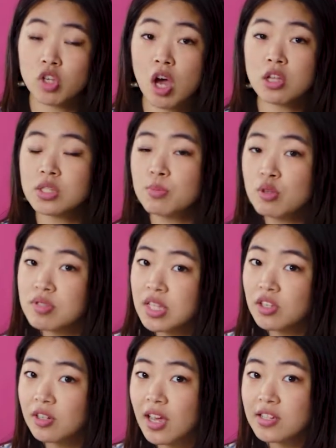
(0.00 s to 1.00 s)
dance moves that
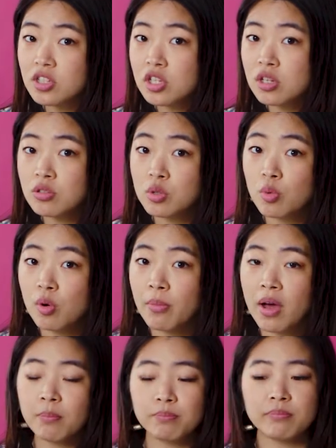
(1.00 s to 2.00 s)
you like to do to warm
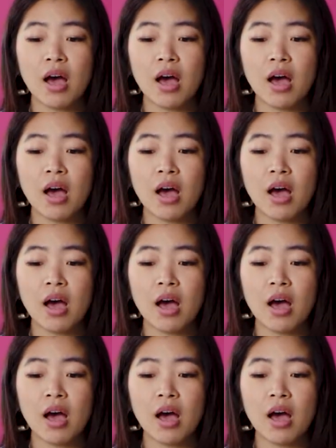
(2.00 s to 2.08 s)
up?